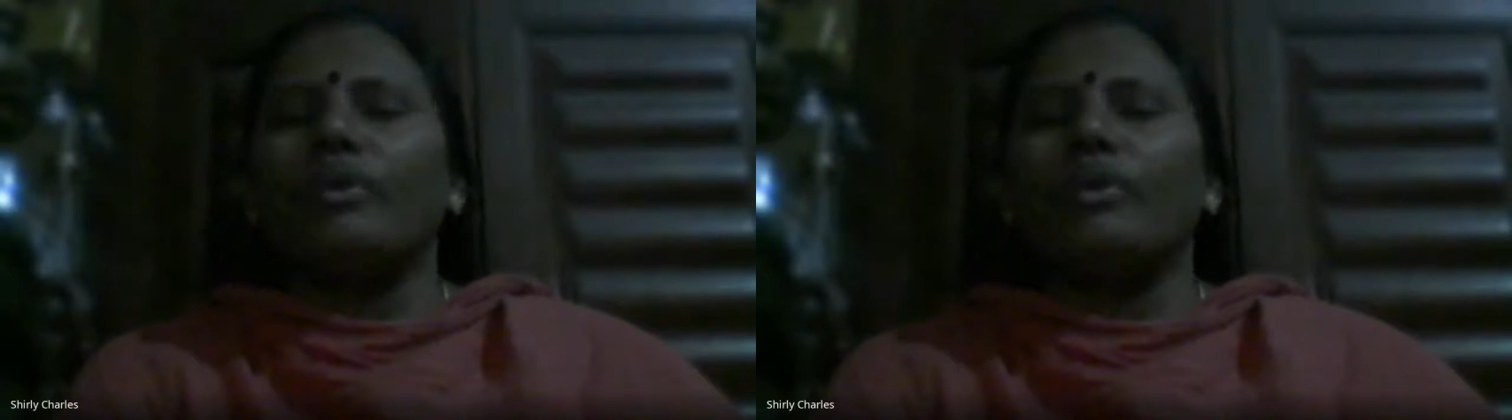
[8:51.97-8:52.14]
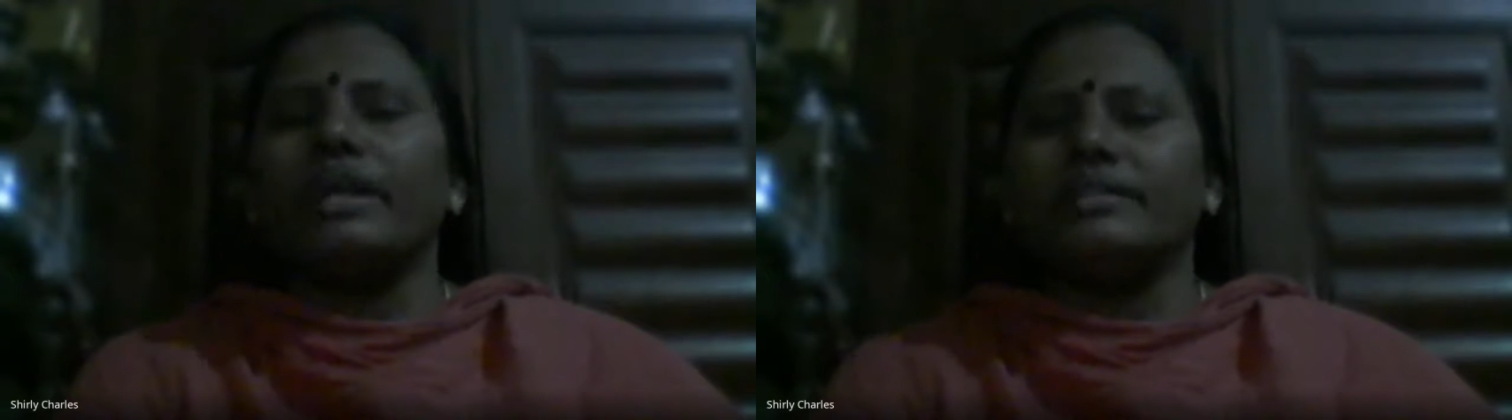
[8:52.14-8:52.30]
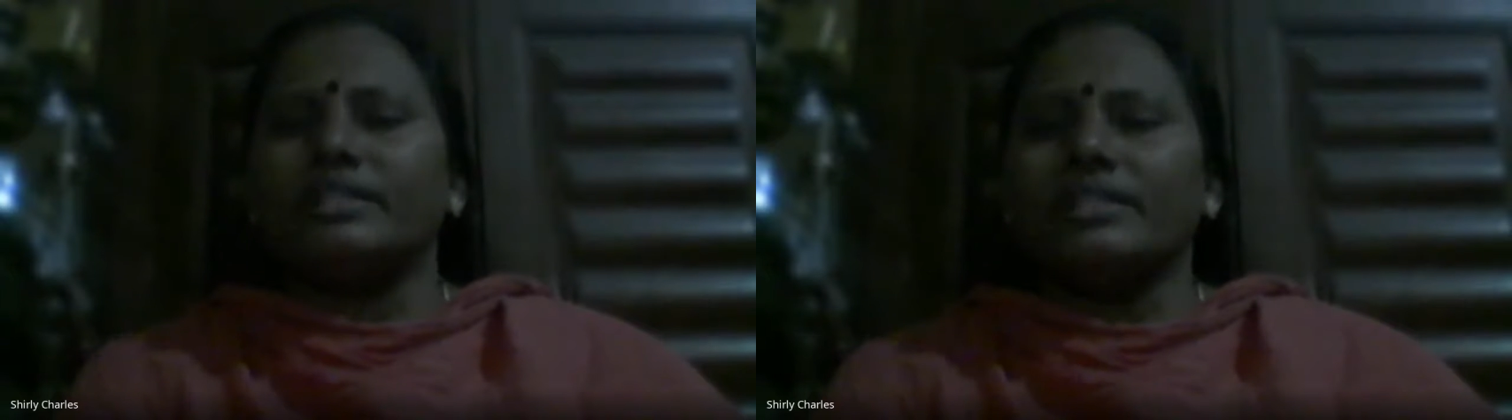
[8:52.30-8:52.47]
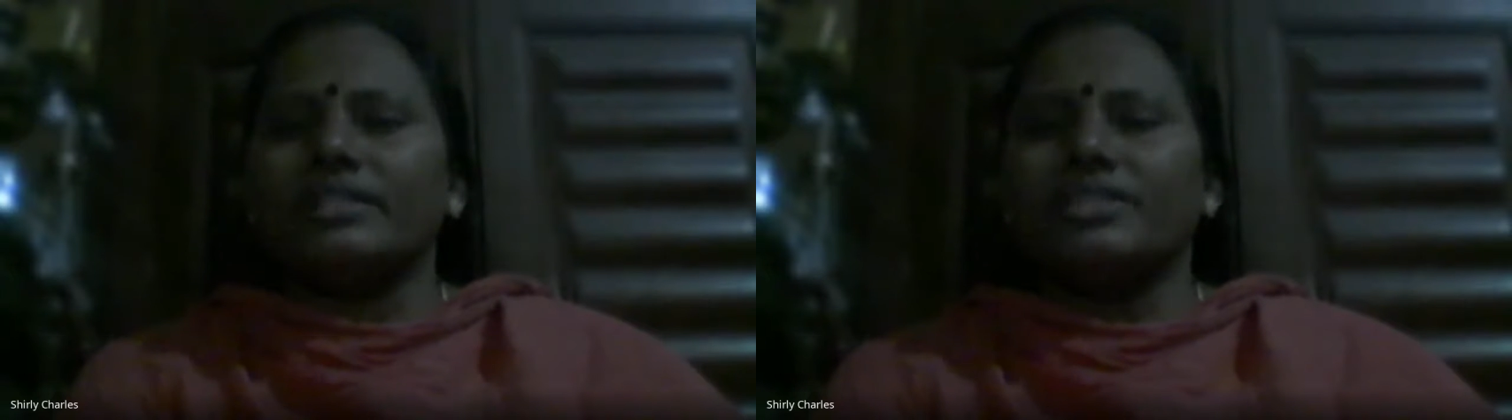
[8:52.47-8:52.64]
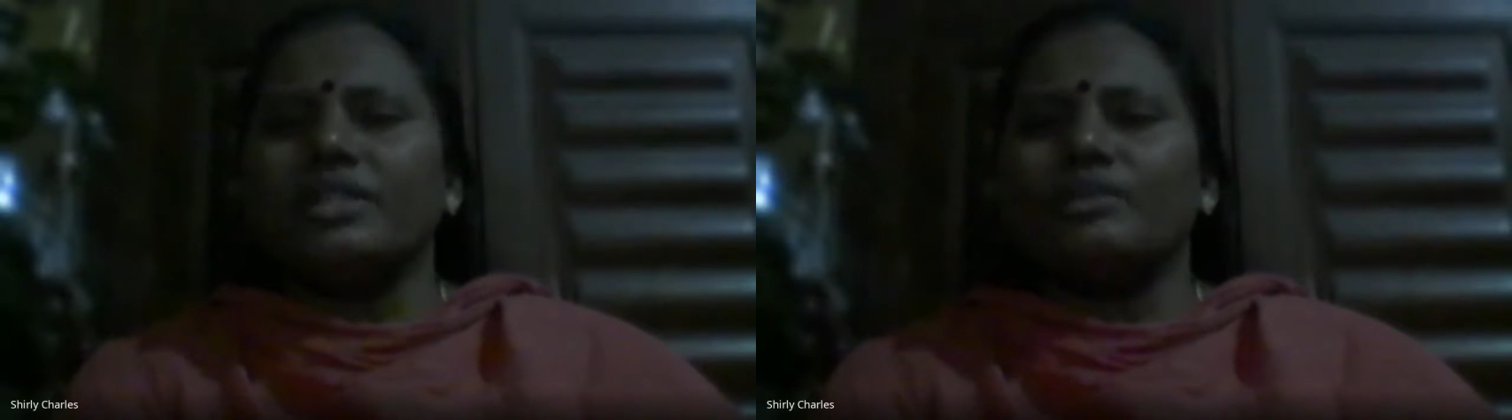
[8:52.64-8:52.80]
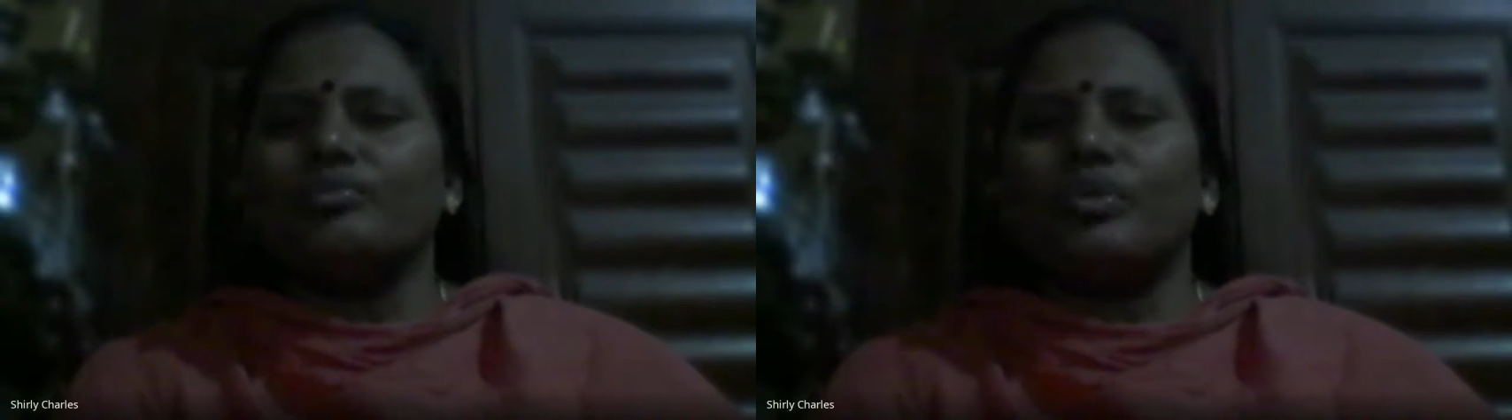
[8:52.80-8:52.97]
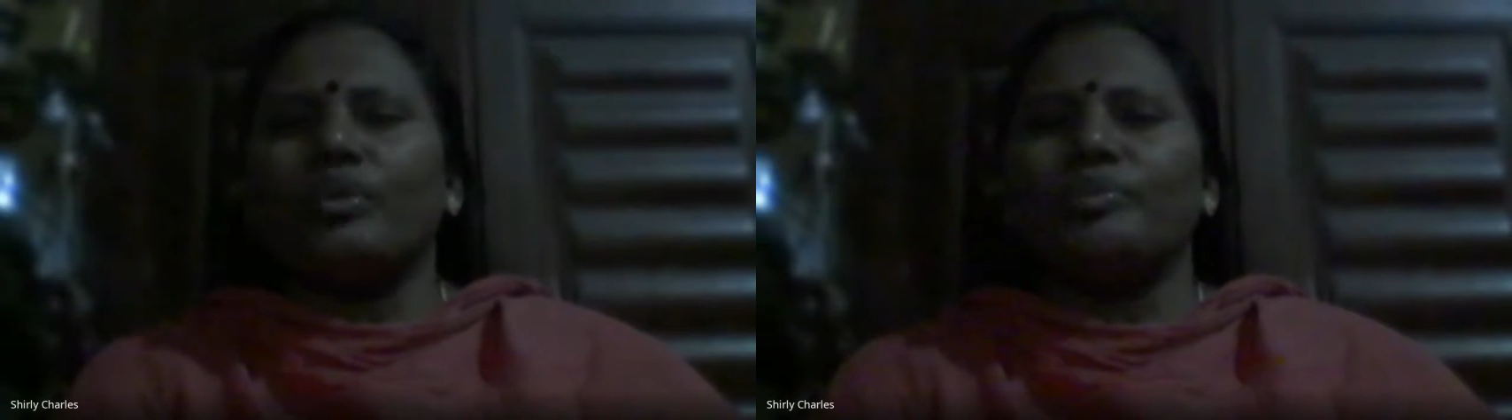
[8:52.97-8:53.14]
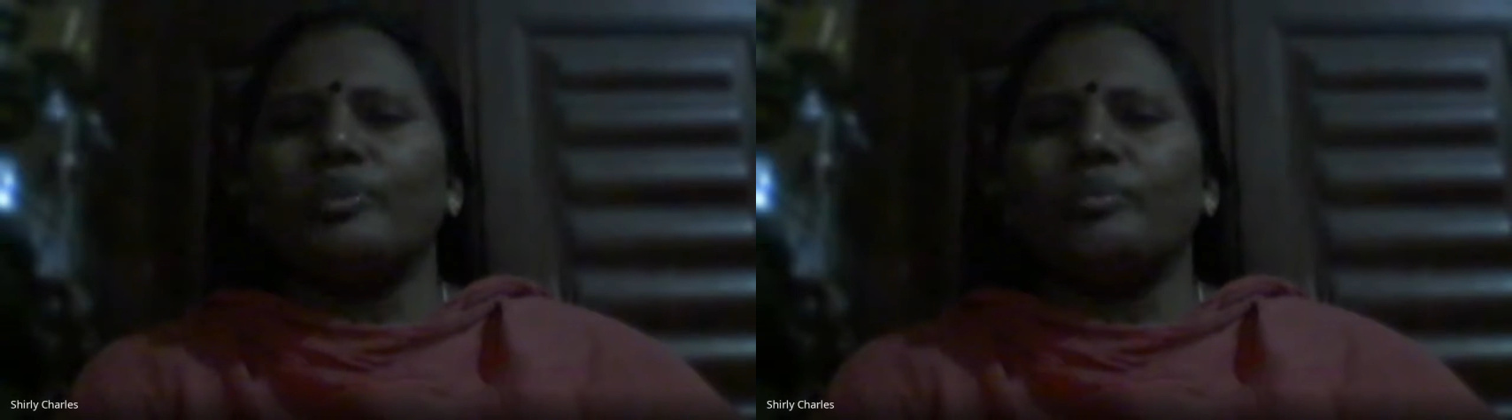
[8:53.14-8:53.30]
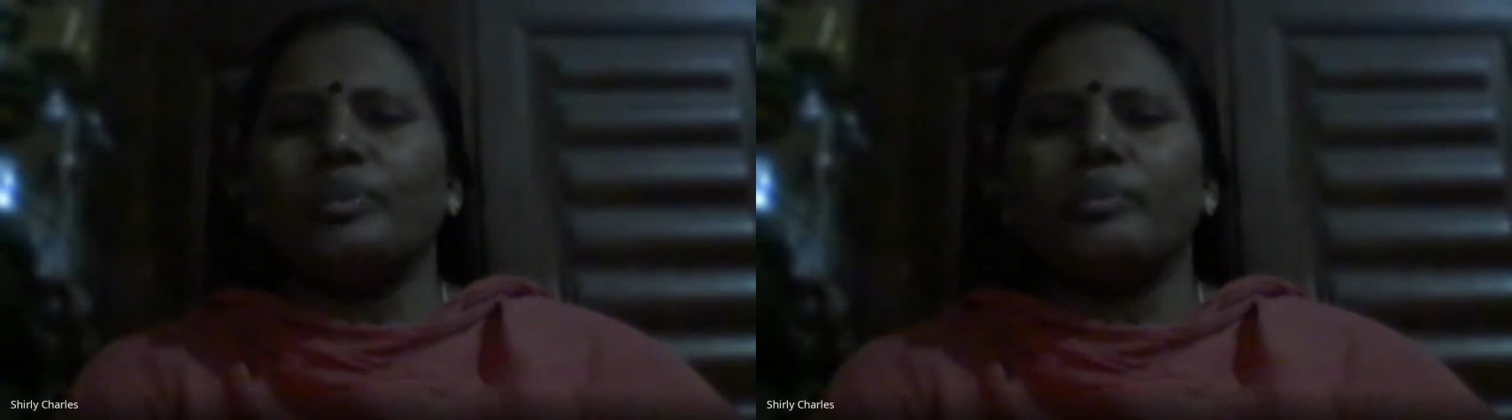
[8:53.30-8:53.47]
and teaching poor
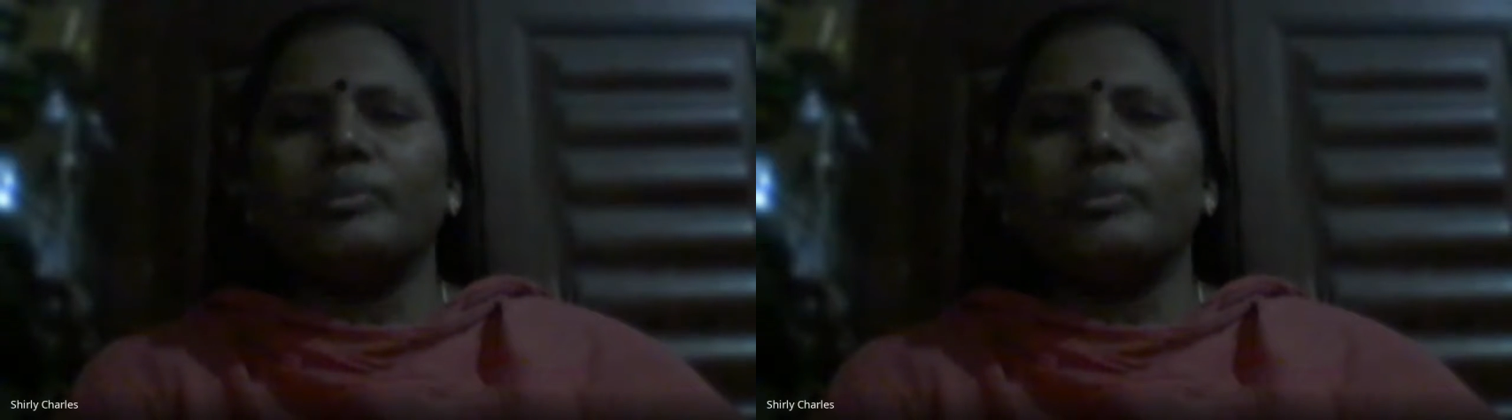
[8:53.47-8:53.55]
people.